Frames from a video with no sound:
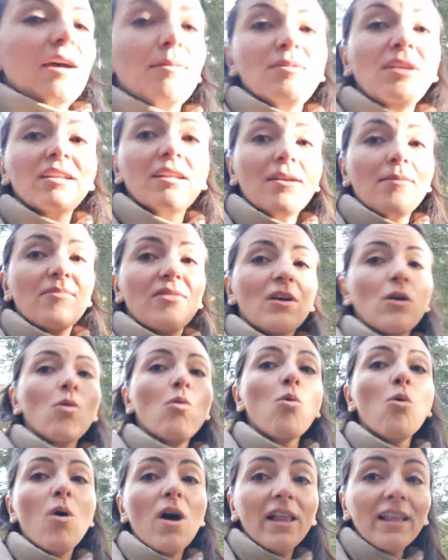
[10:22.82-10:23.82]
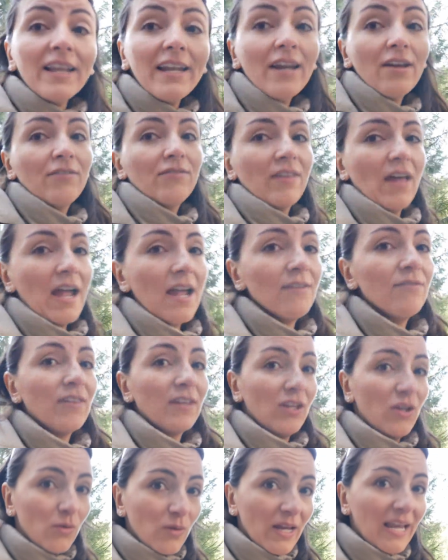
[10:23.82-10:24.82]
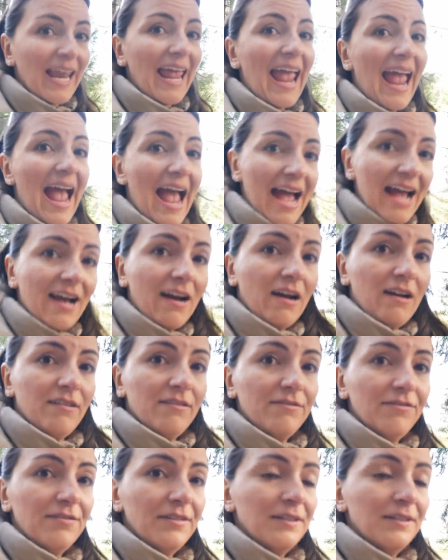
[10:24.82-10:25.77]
I mean, the quality of life that you can have